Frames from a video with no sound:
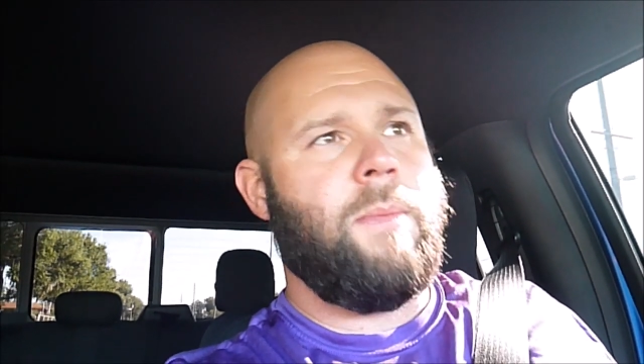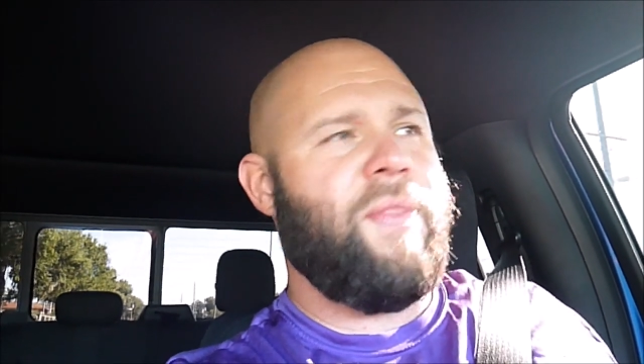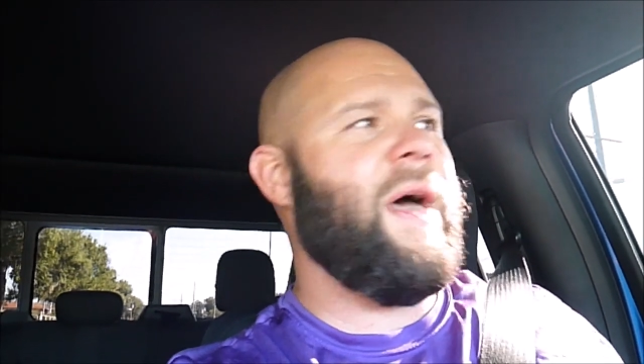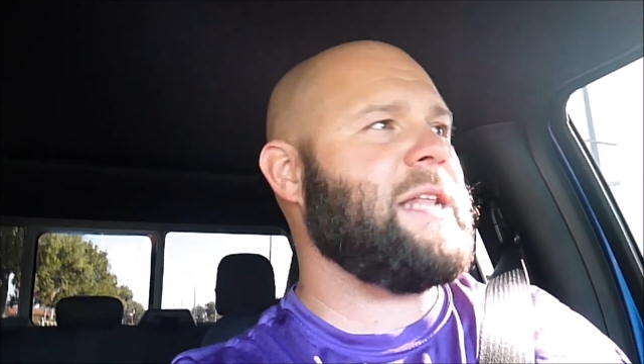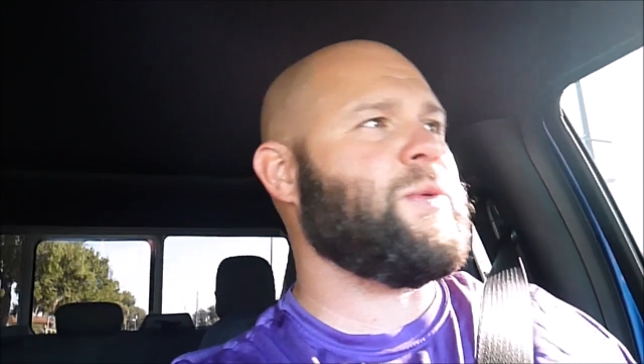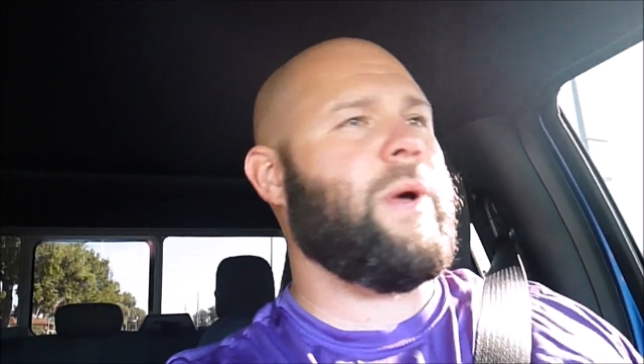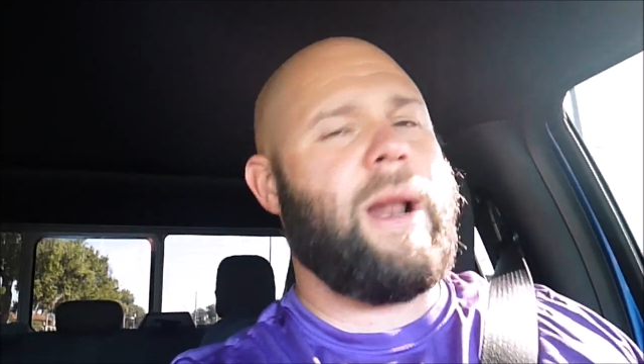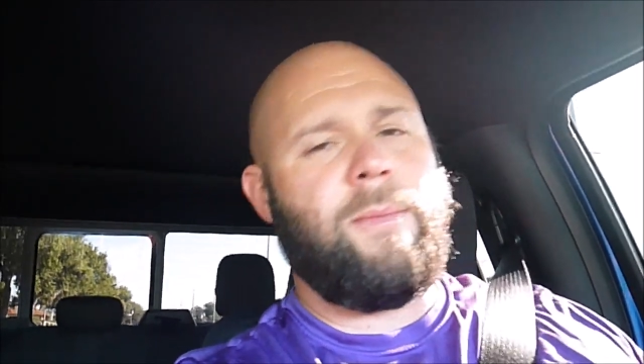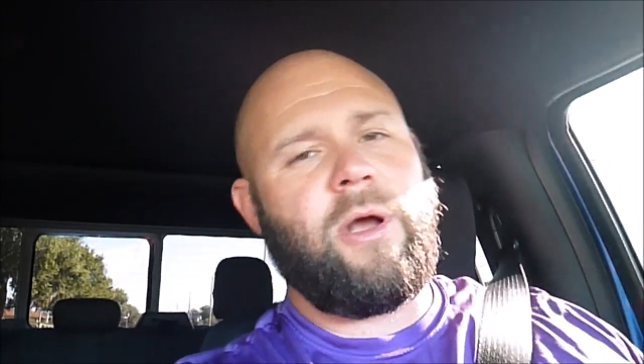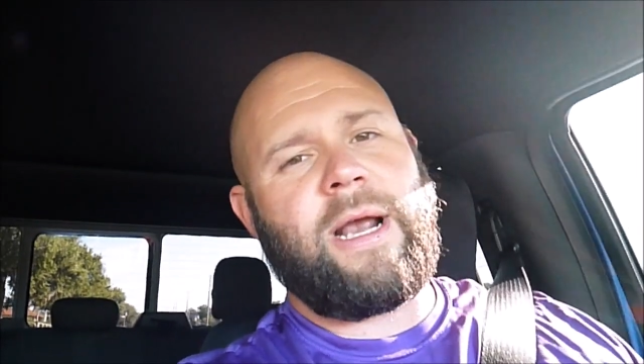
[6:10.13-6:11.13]
but that's when
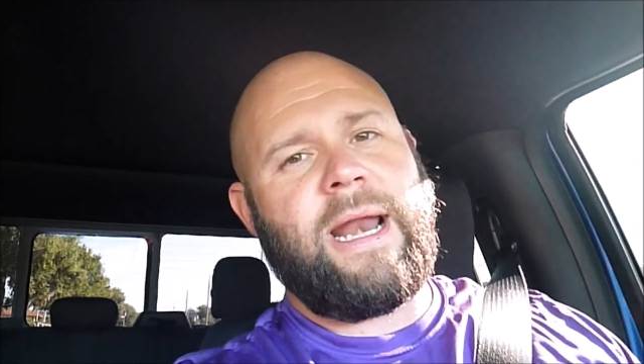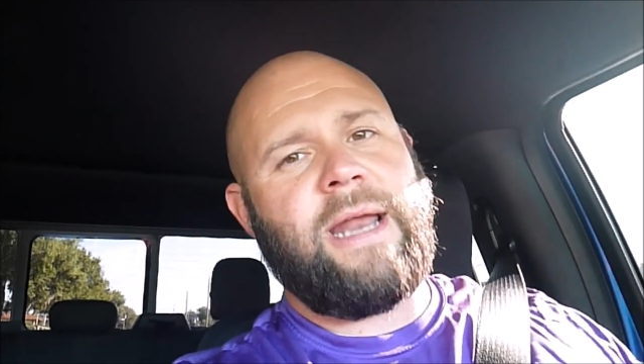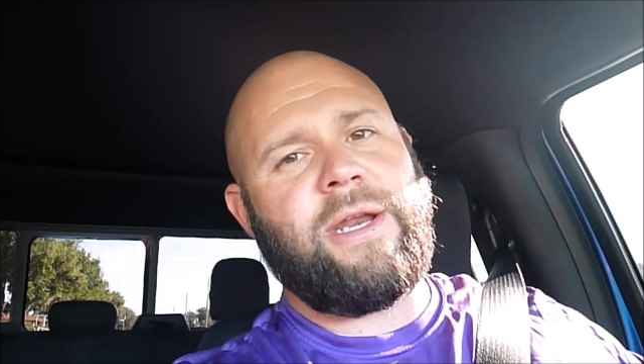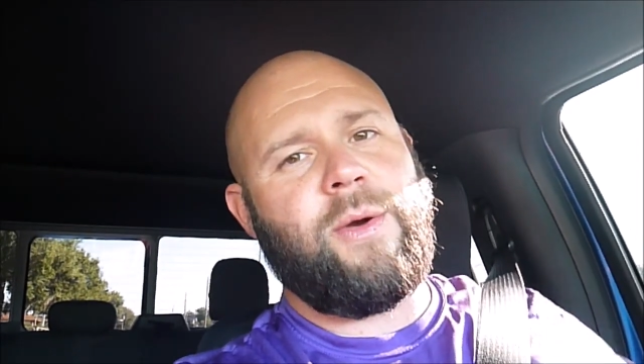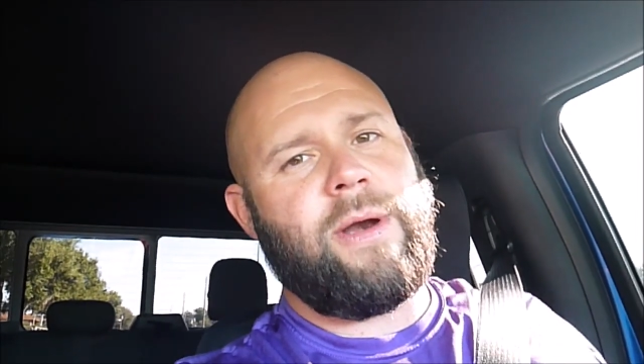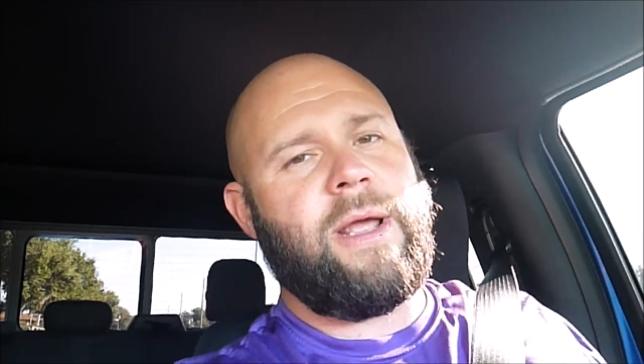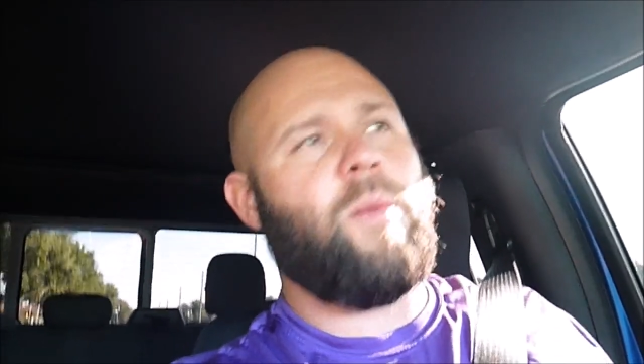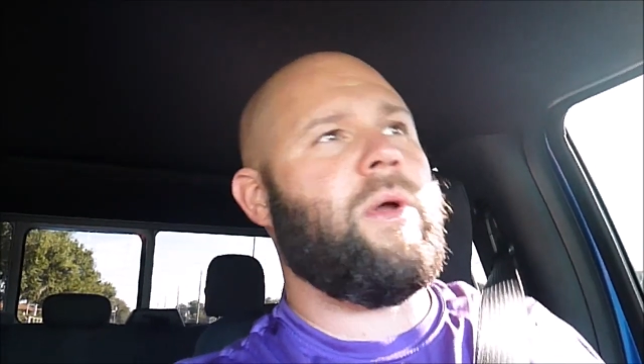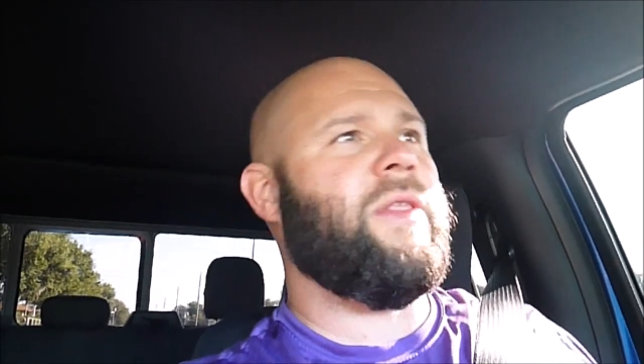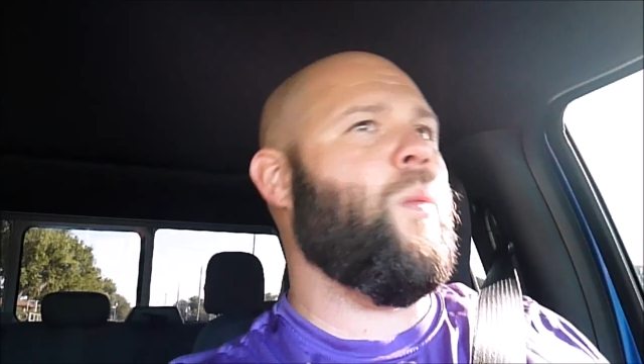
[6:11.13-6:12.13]
I'm looking at doing
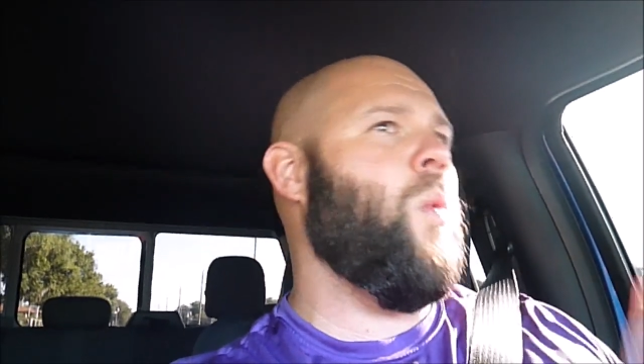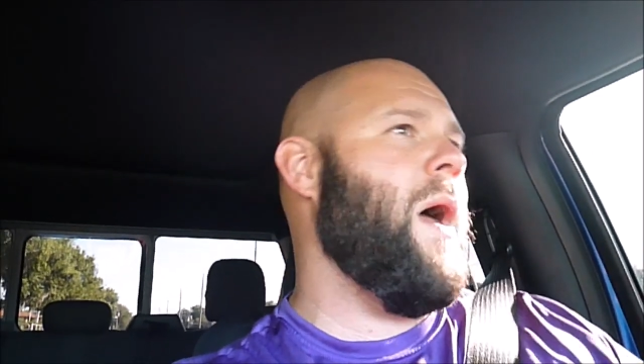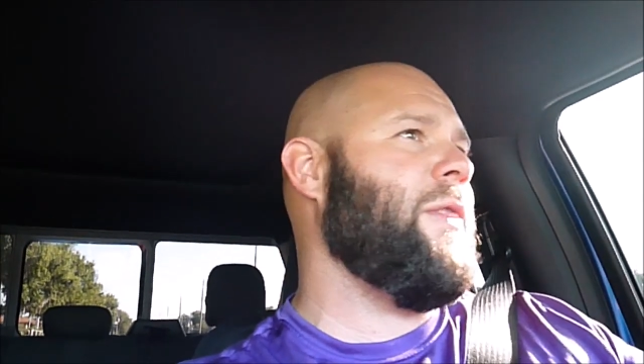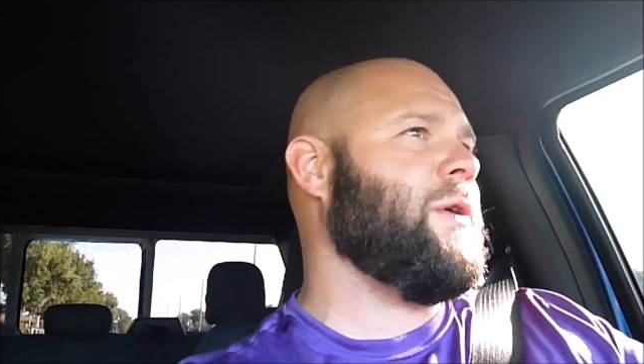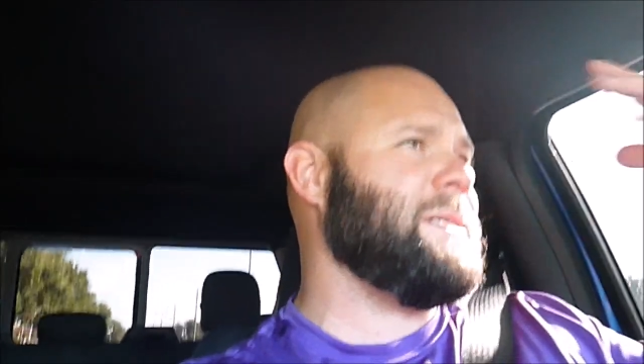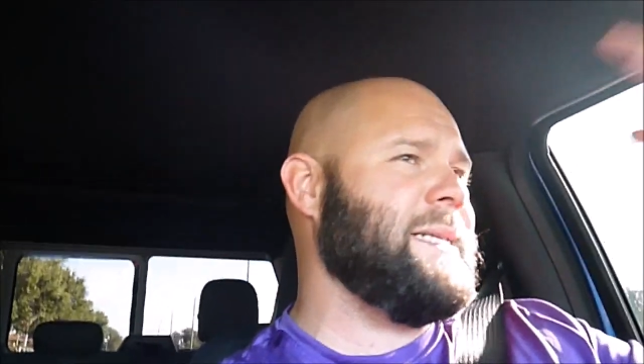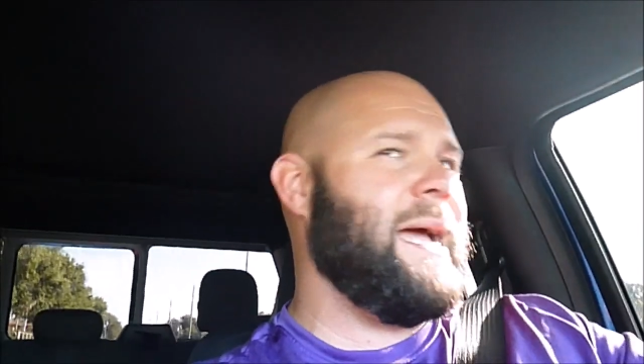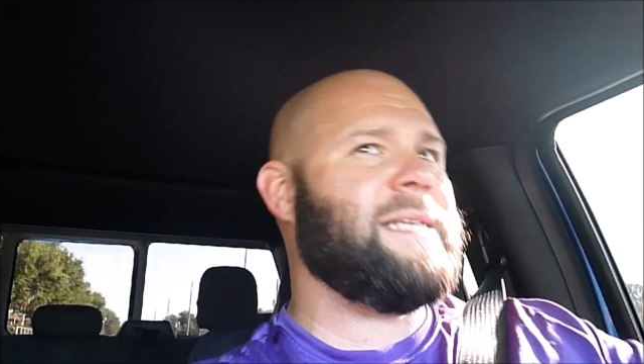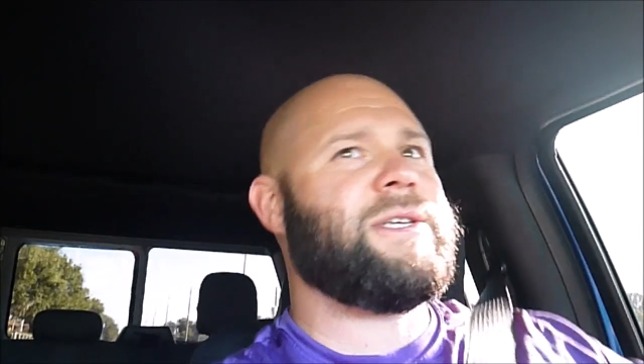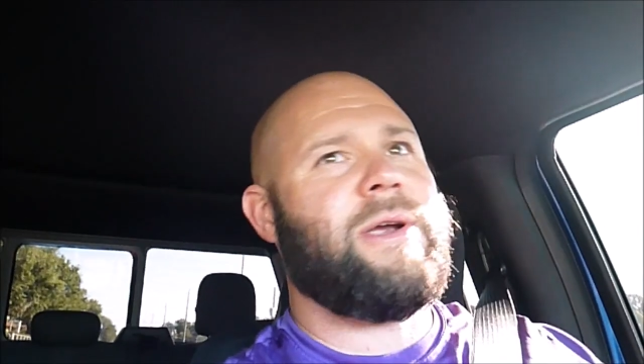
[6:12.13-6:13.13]
it, when the weather is
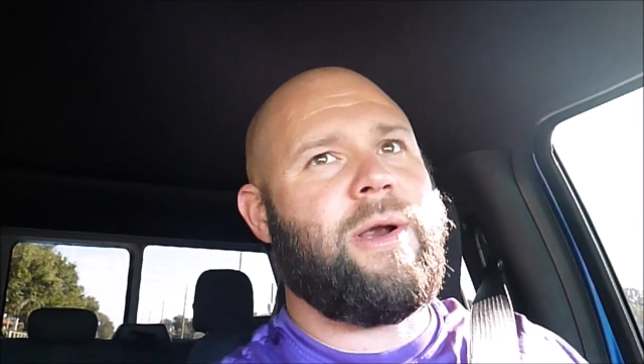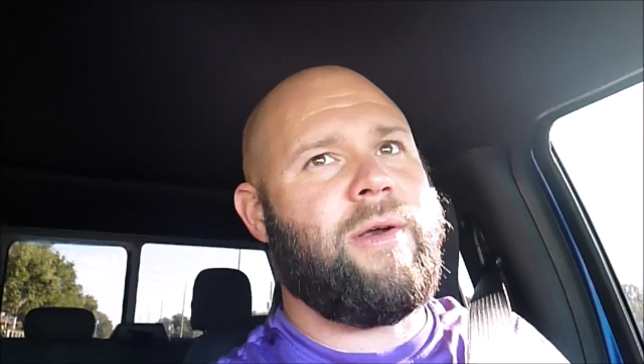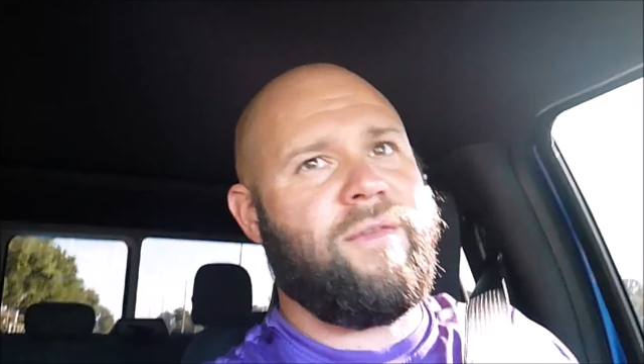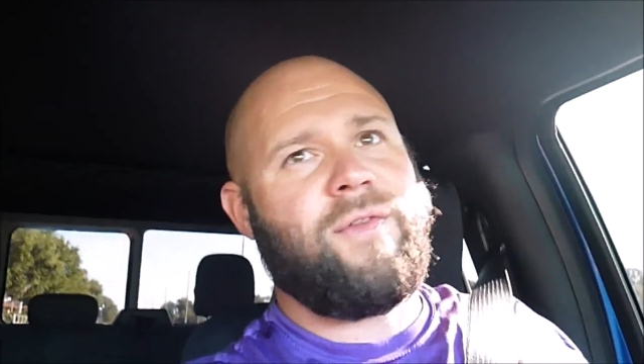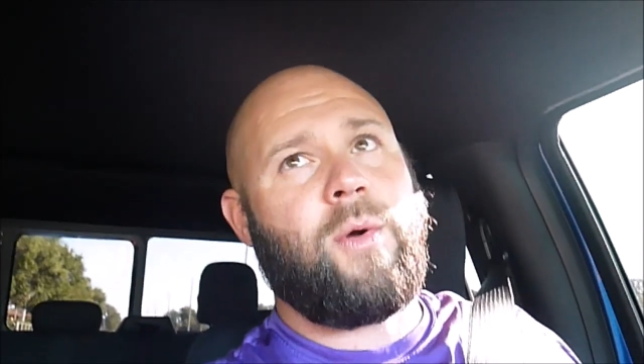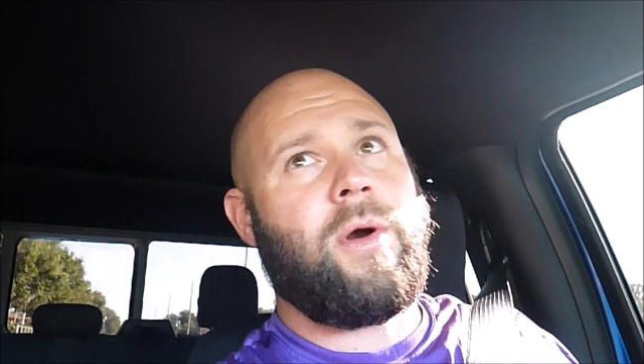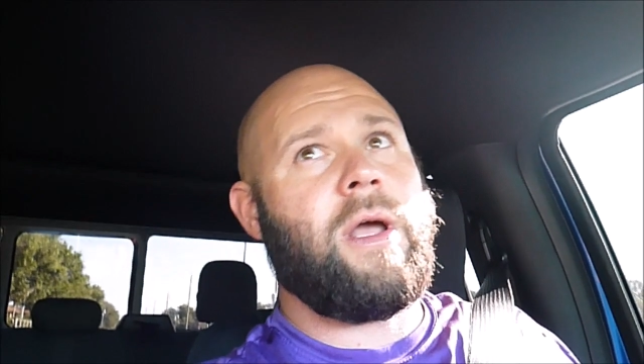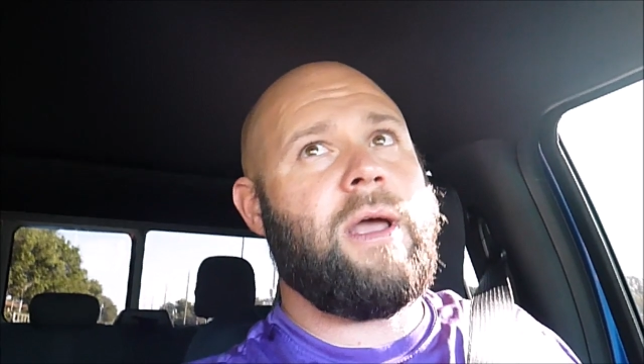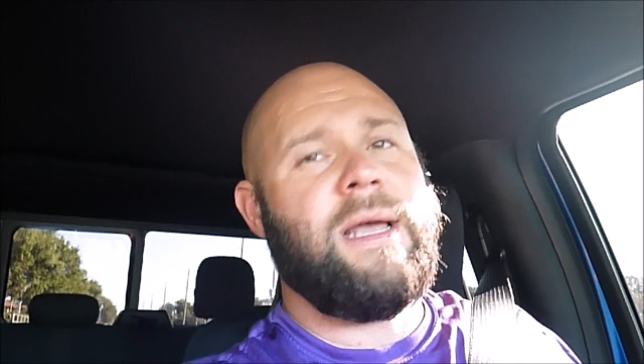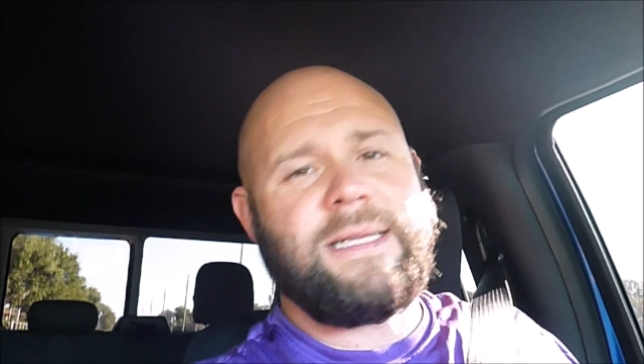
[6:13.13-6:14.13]
nicer here in Florida.